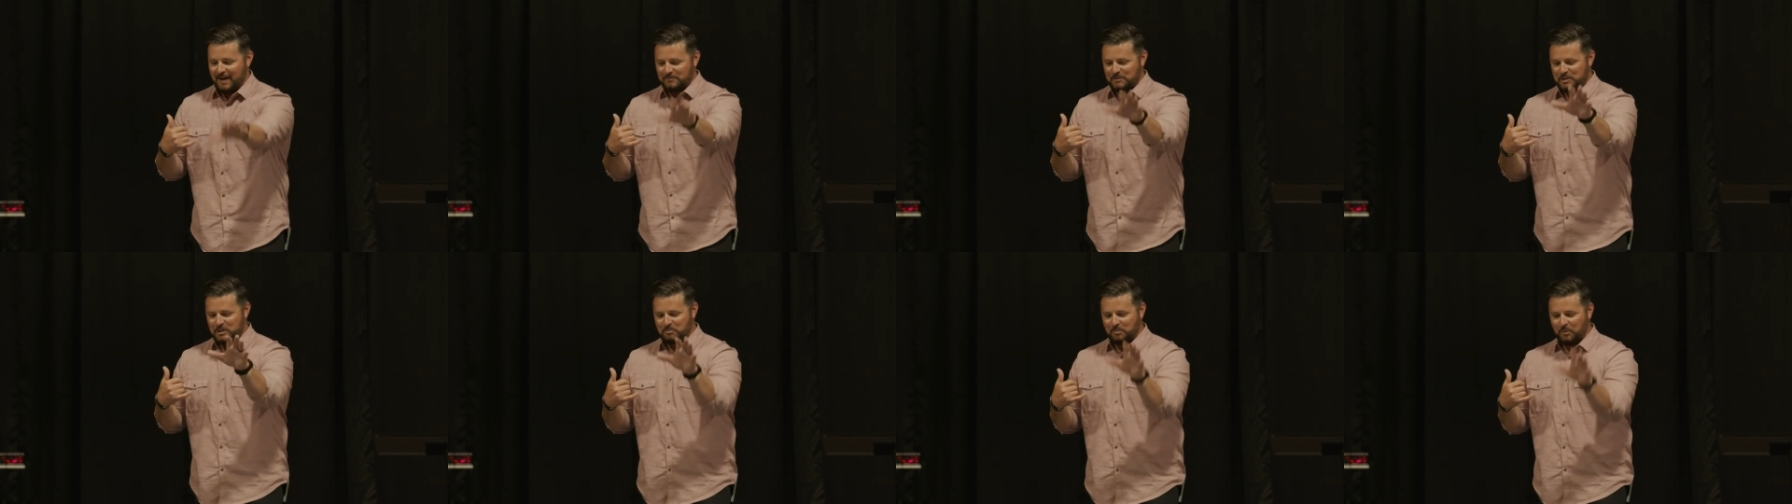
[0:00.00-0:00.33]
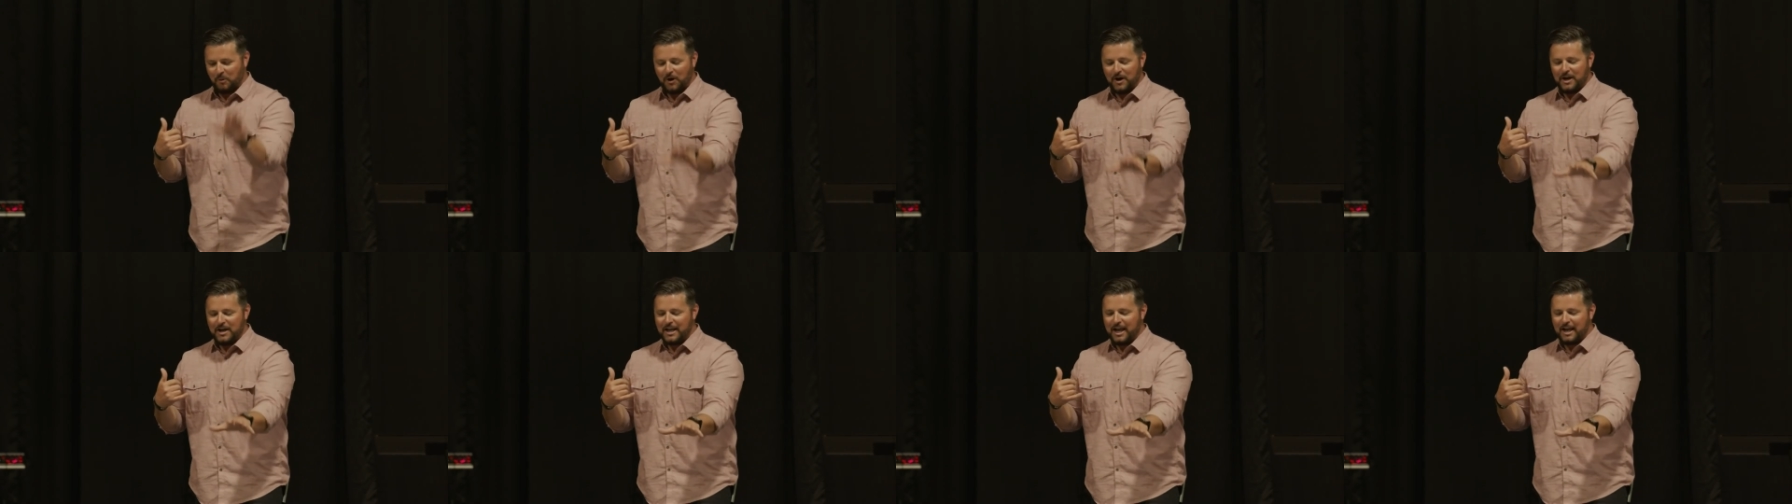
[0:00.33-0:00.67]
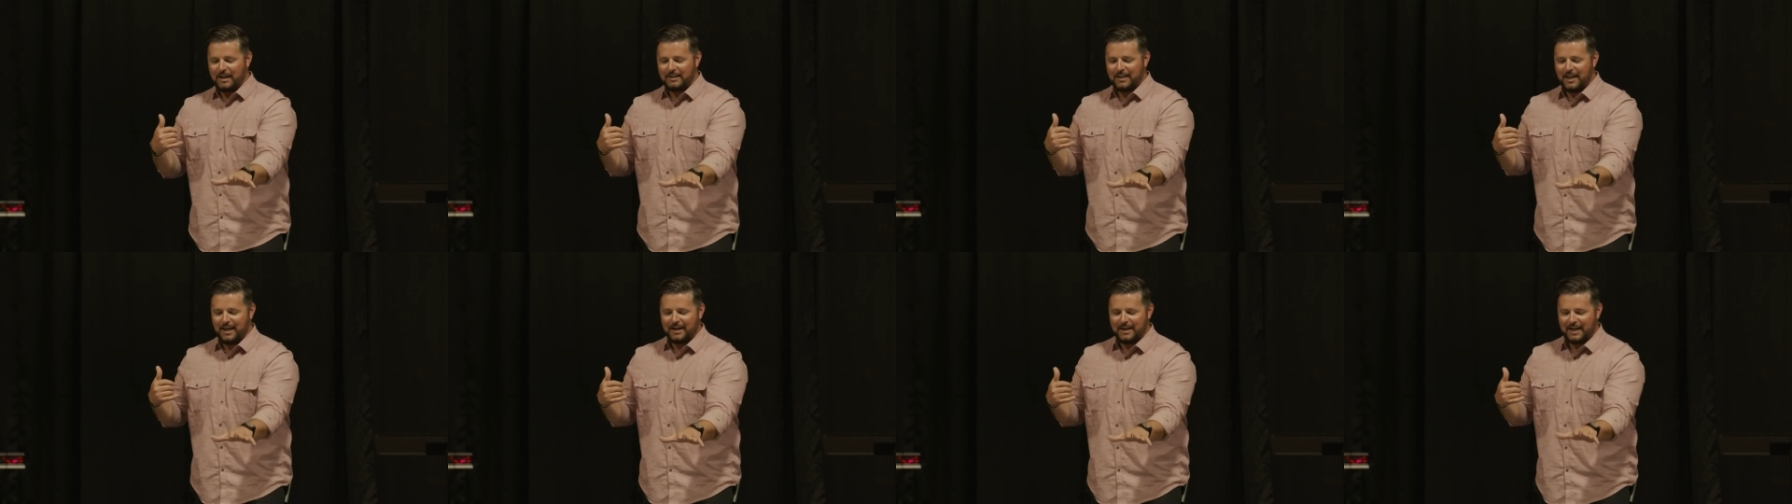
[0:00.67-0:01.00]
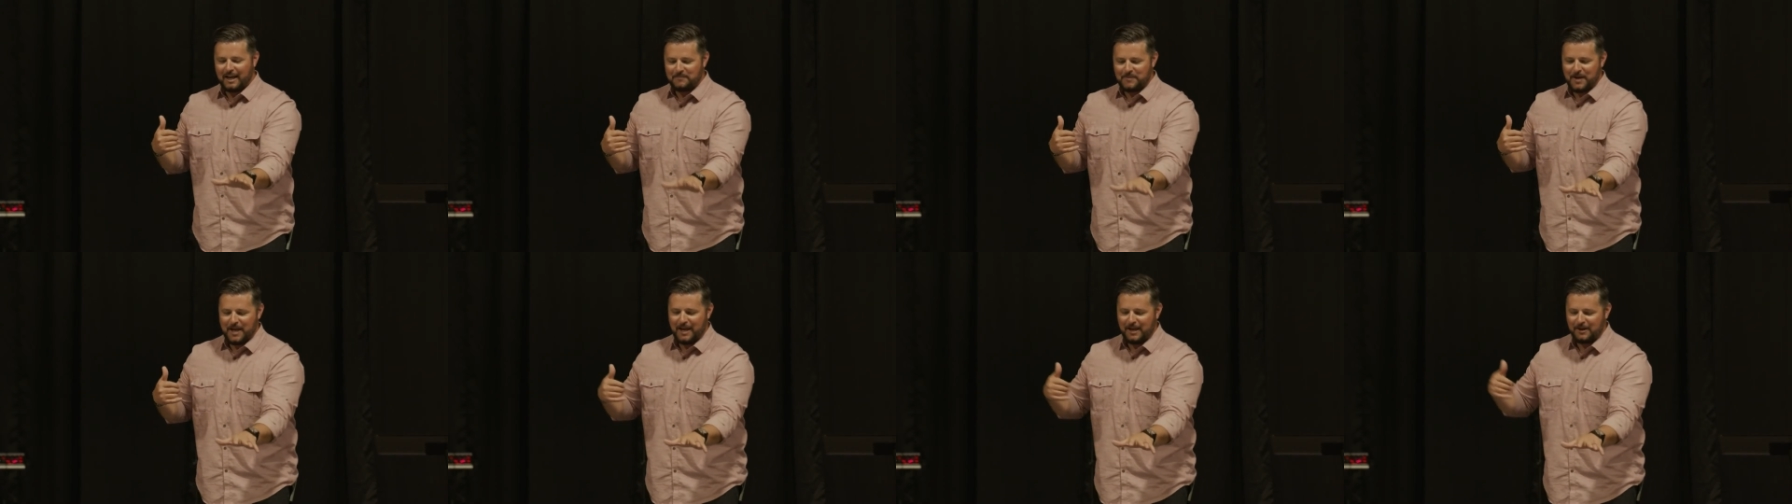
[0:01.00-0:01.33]
And I'm just praying out loud.
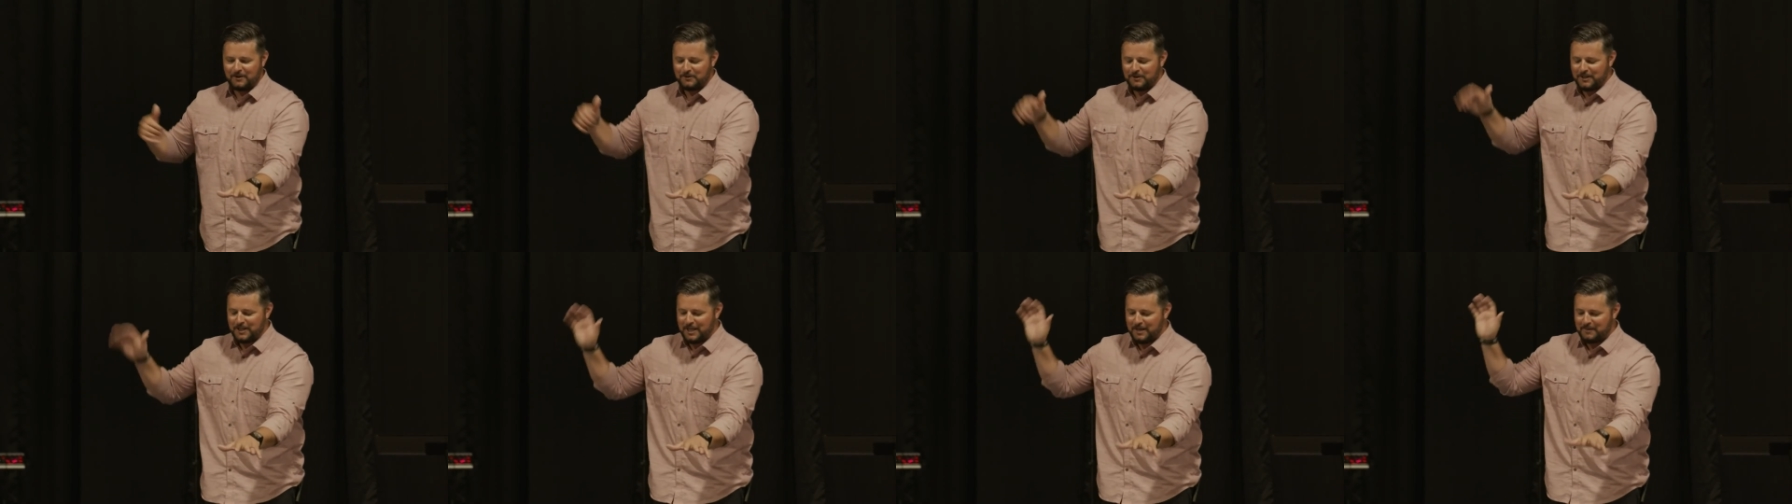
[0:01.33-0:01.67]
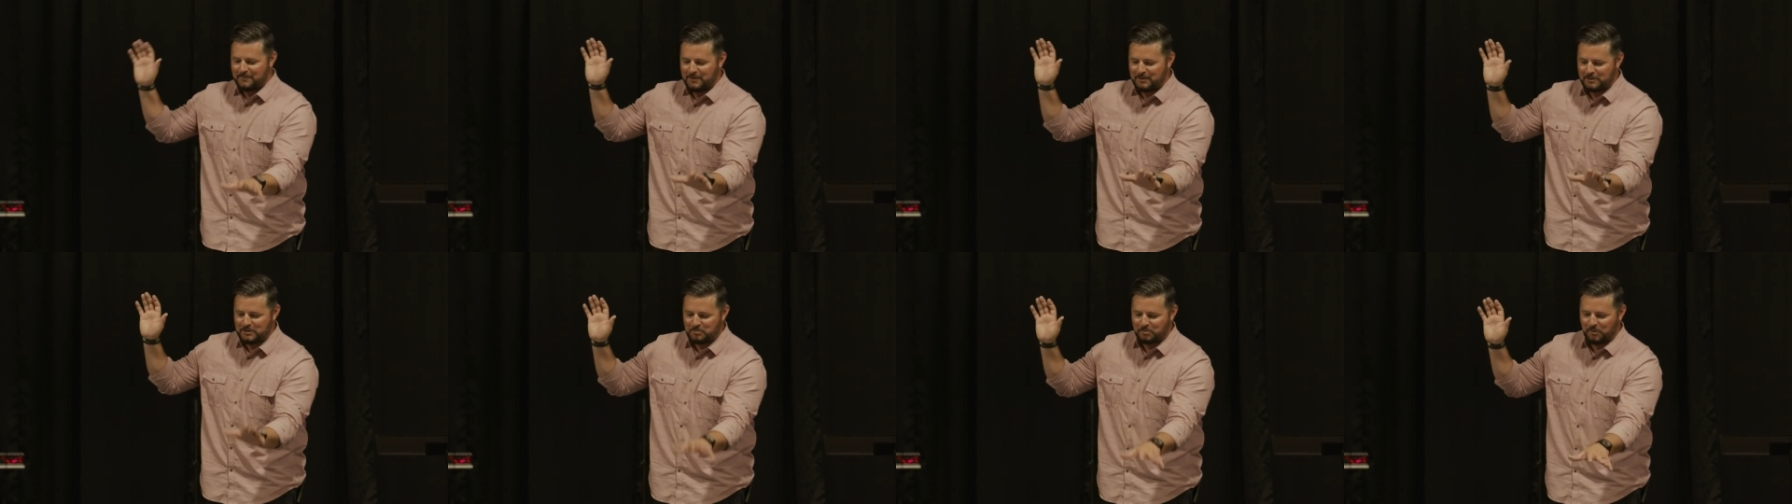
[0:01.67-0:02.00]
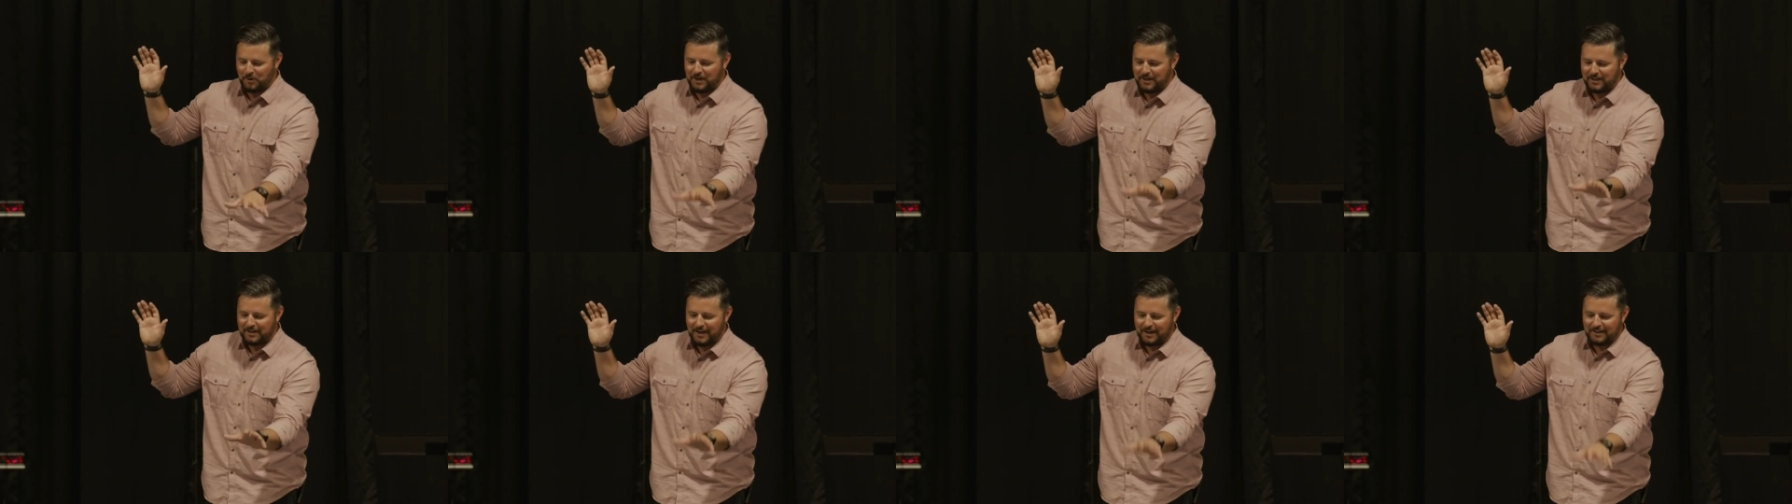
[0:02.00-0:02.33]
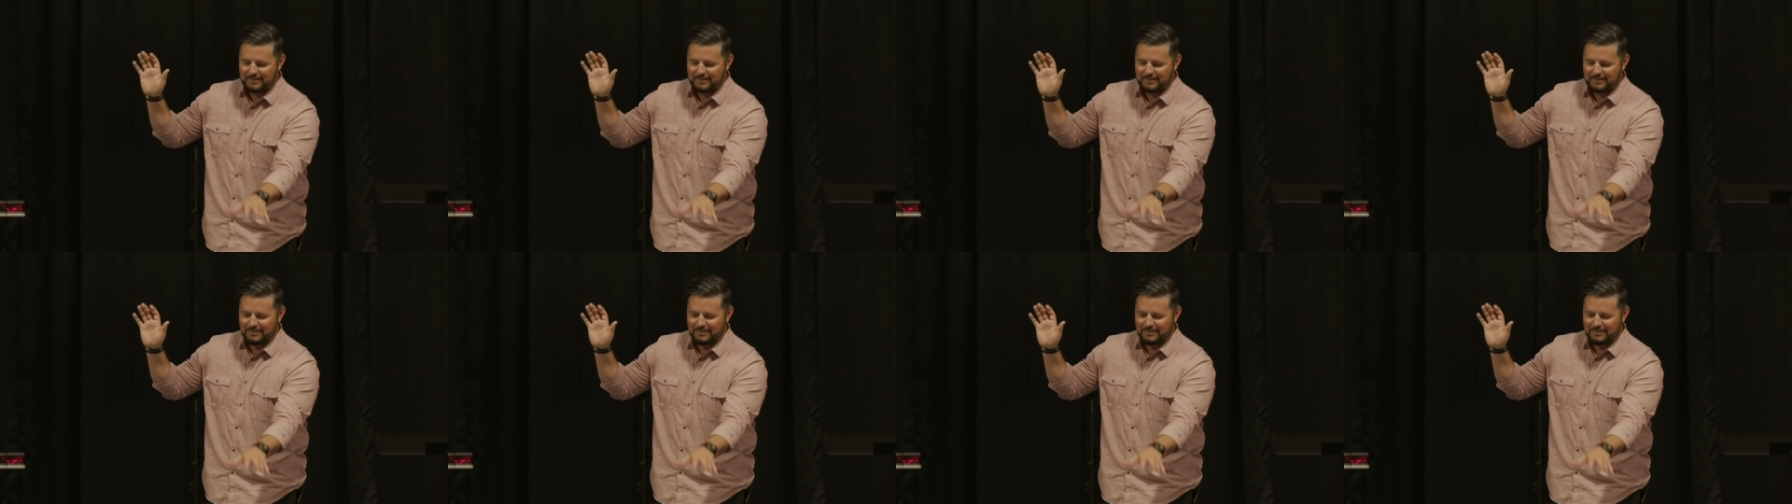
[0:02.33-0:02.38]
I got my hand on him, and I was praying,